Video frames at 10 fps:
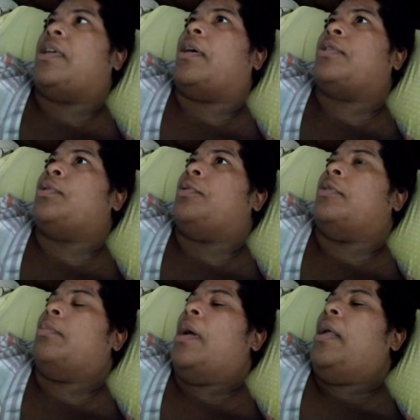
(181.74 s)
talk to
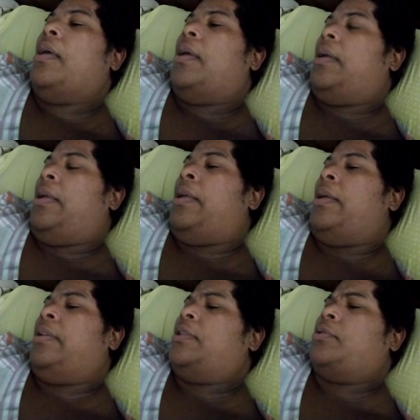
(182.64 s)
him.
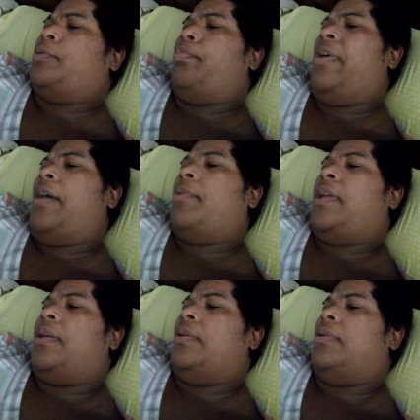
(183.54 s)
And this was
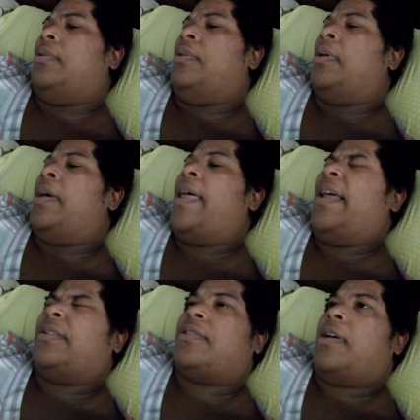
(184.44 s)
probably
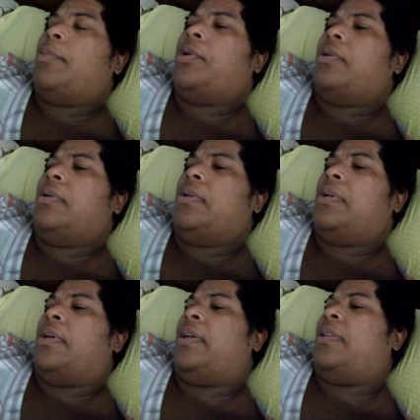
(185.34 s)
last summer,
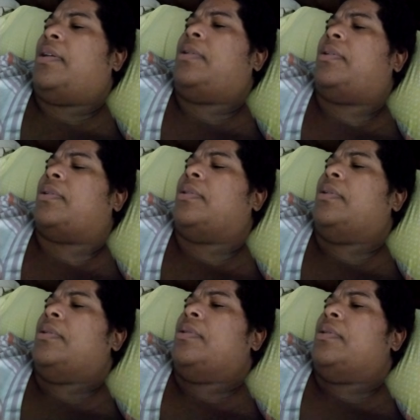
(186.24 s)
I think.
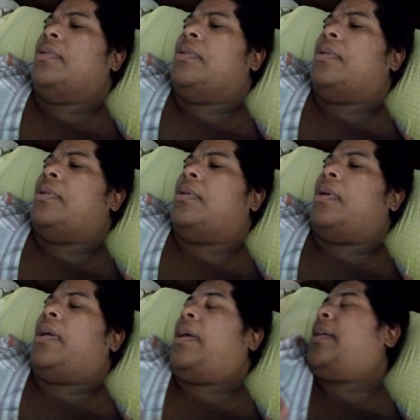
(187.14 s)

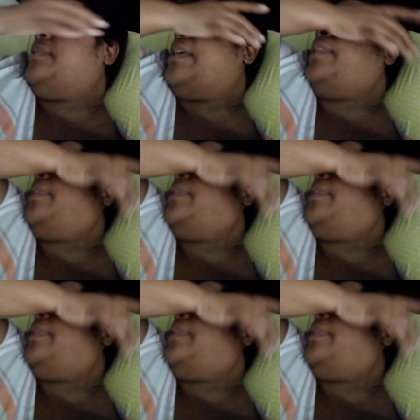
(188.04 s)
Because I